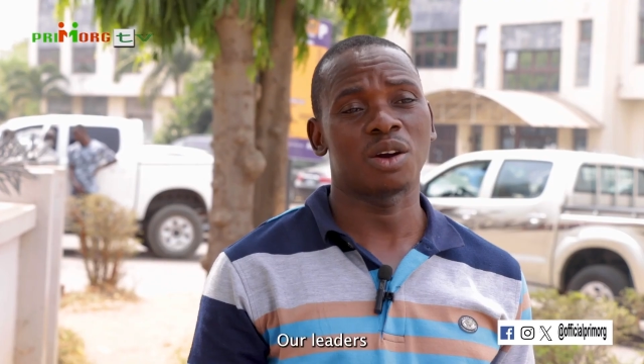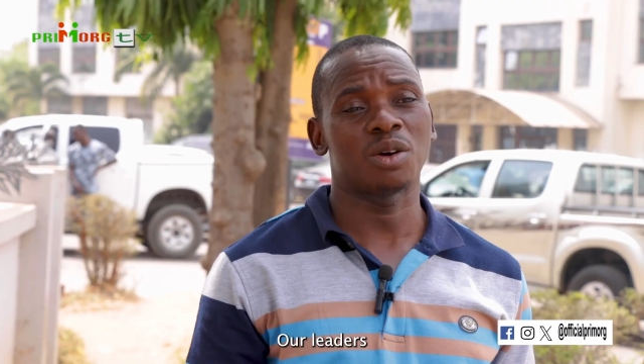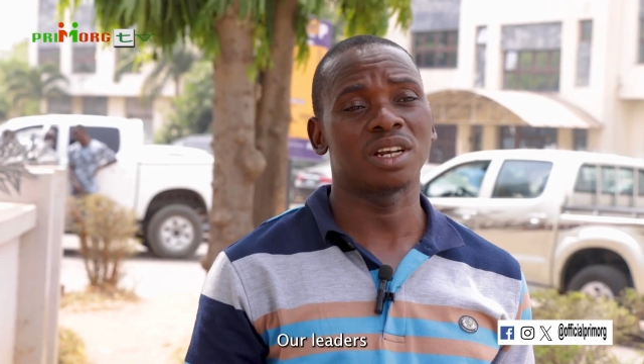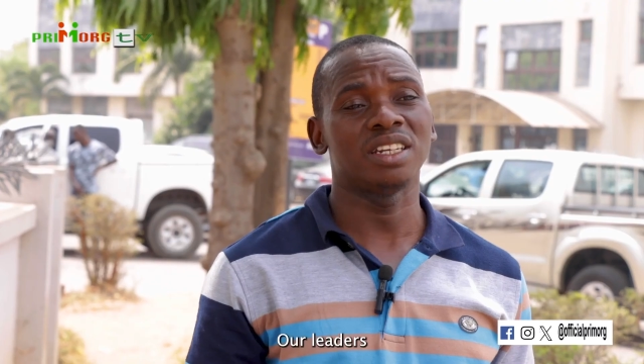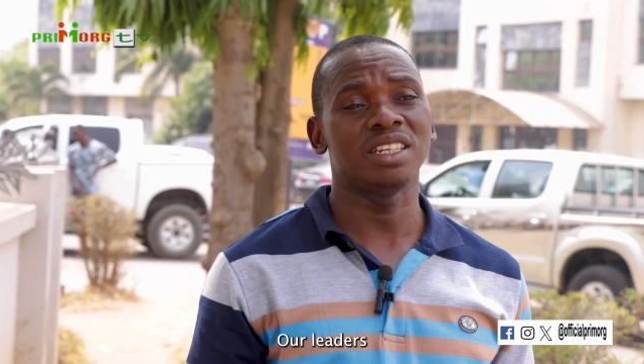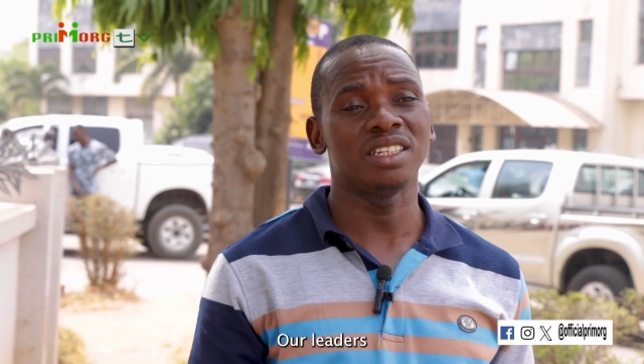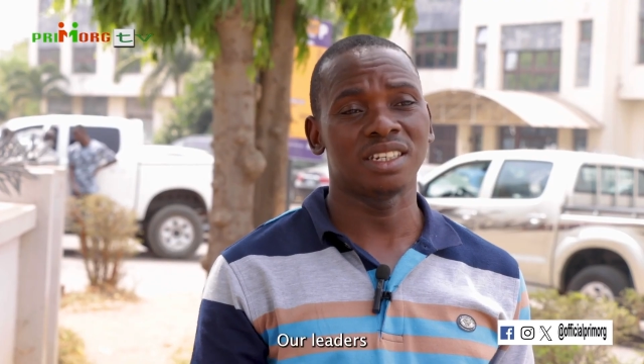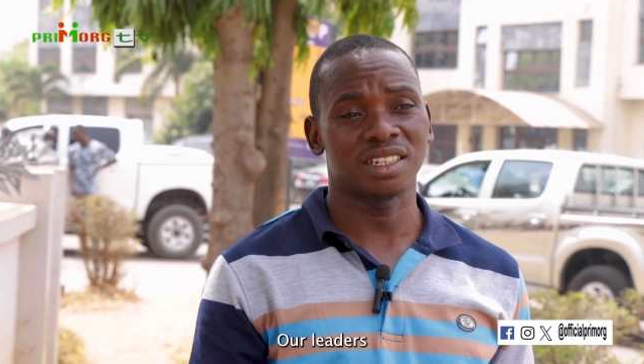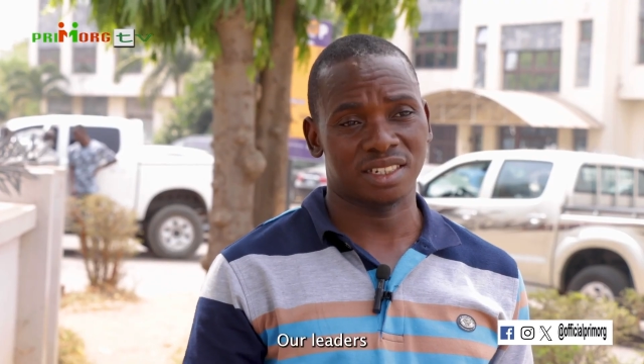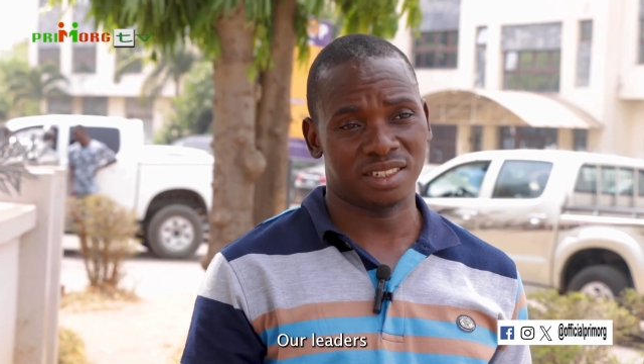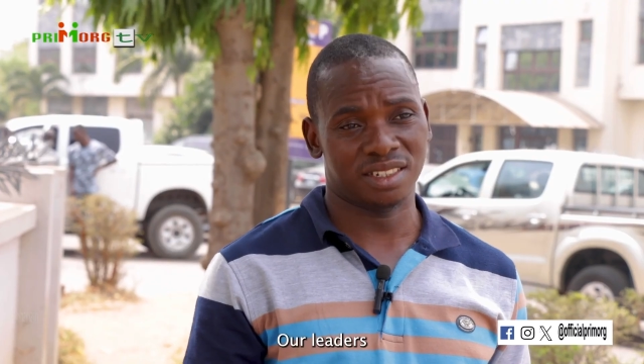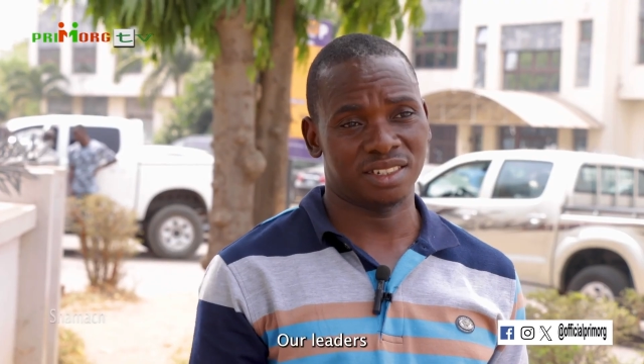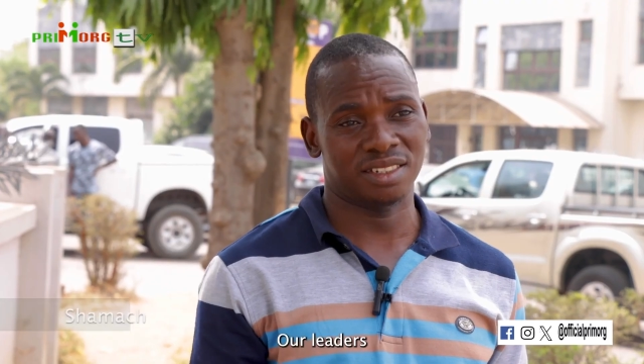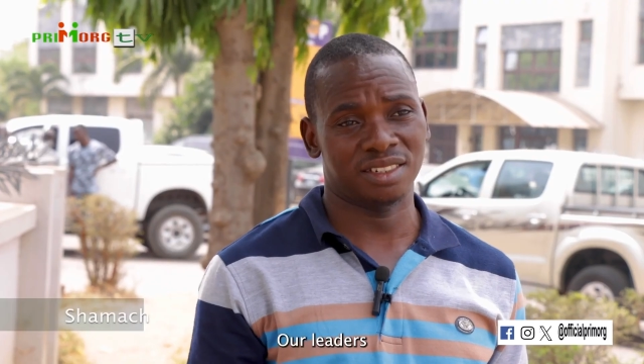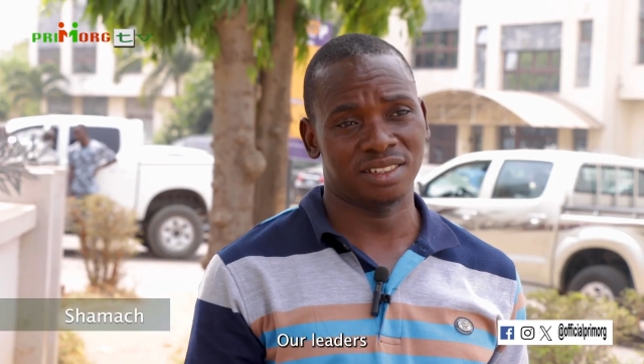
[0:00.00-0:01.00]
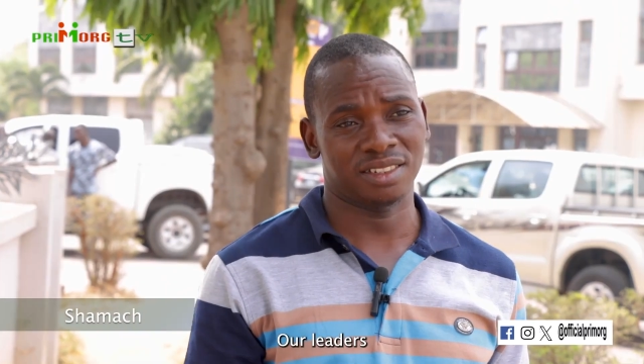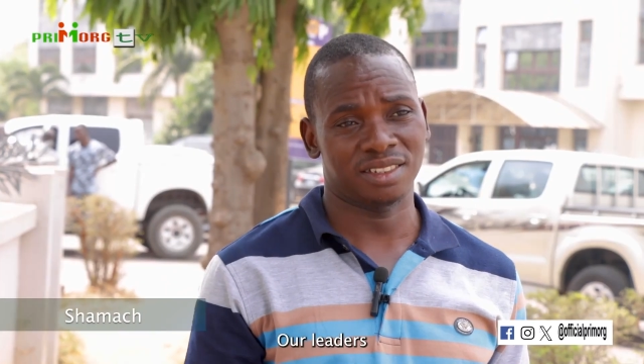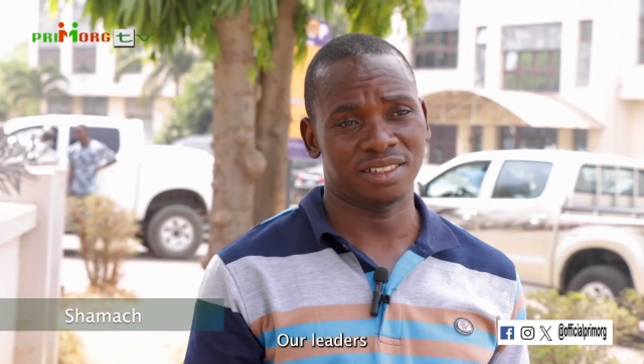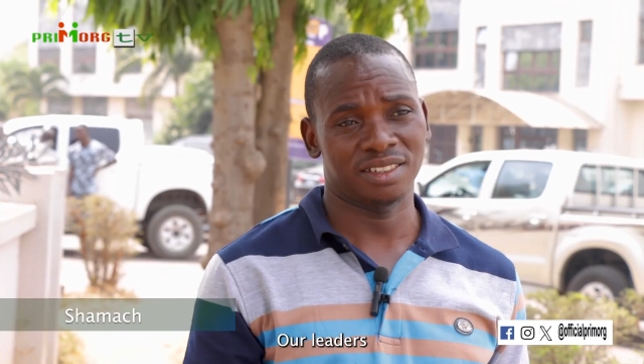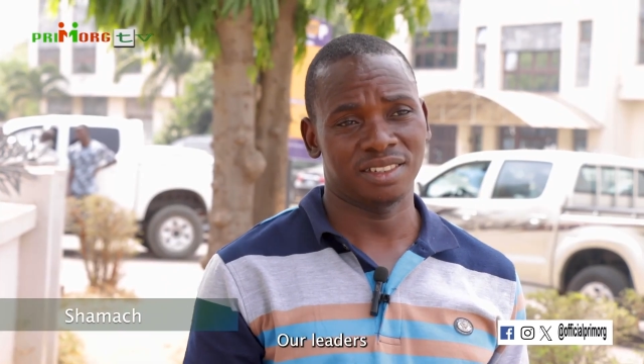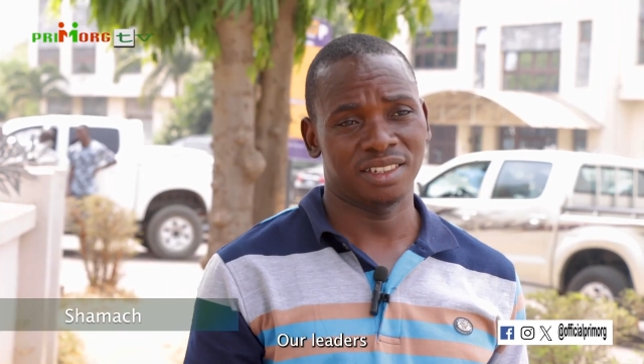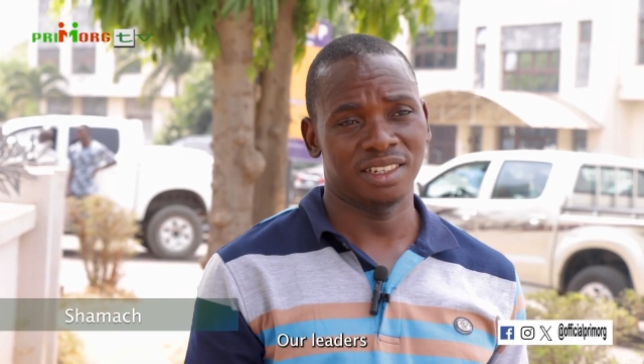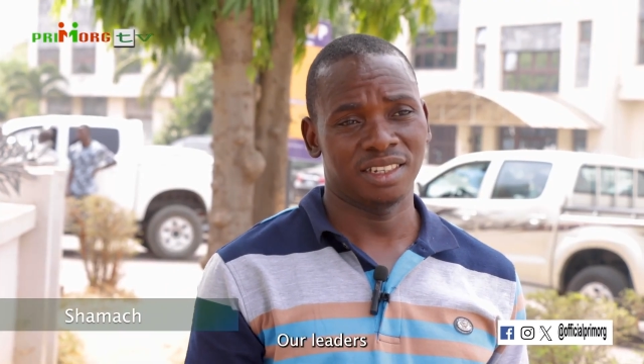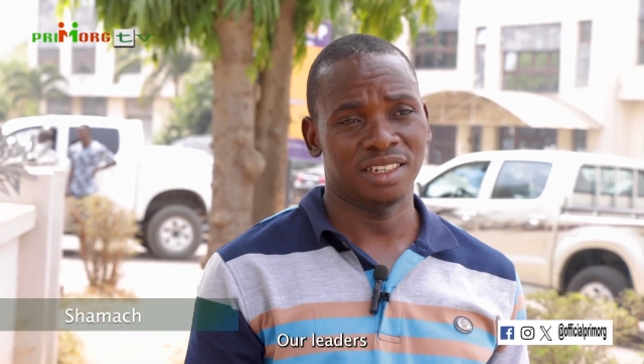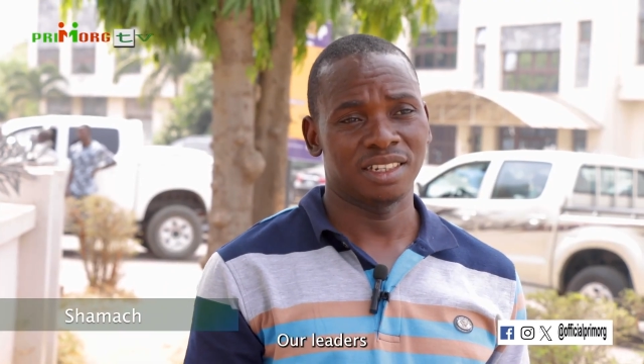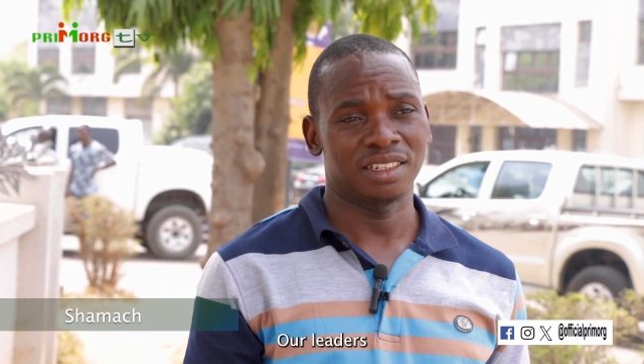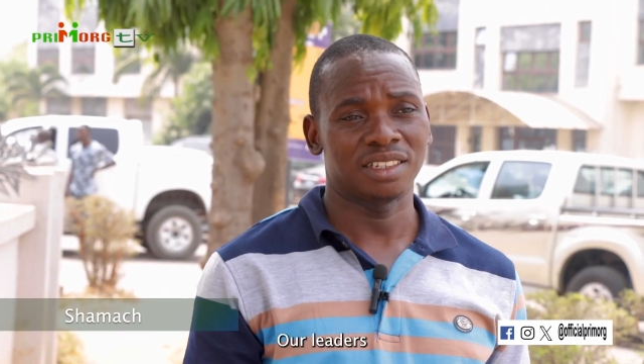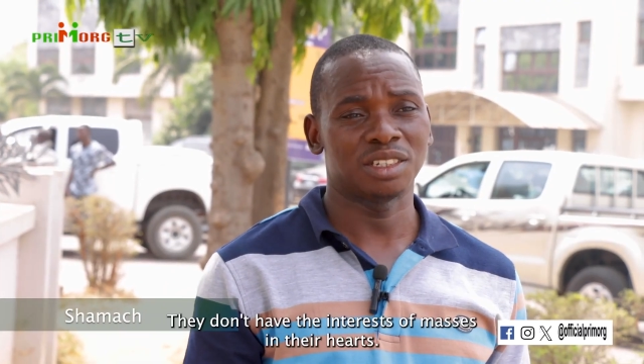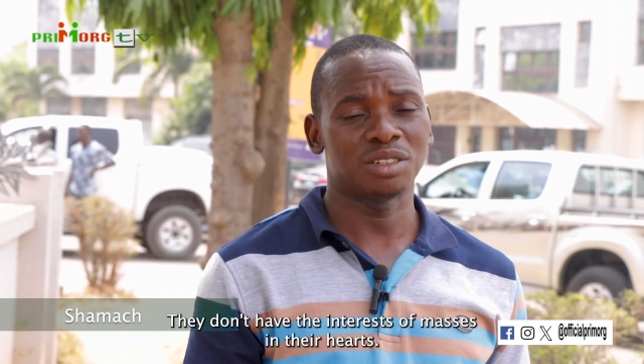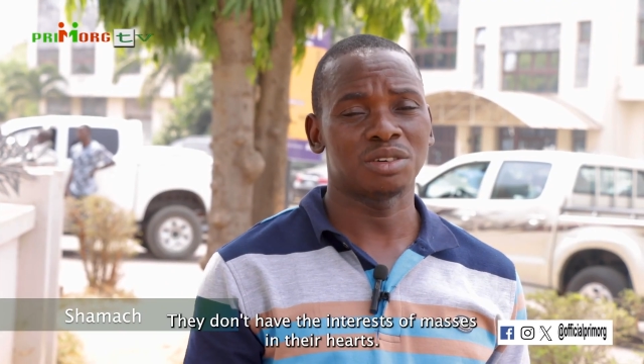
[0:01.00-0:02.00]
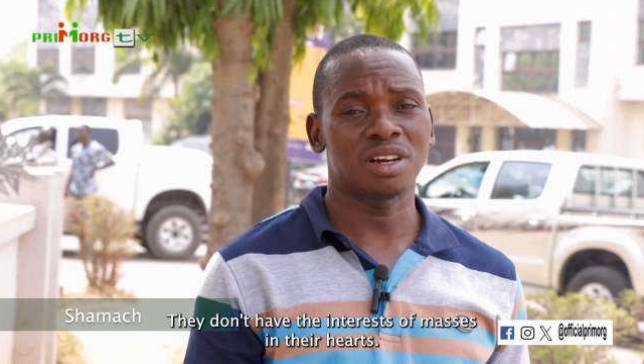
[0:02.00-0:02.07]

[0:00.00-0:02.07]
Our leaders, they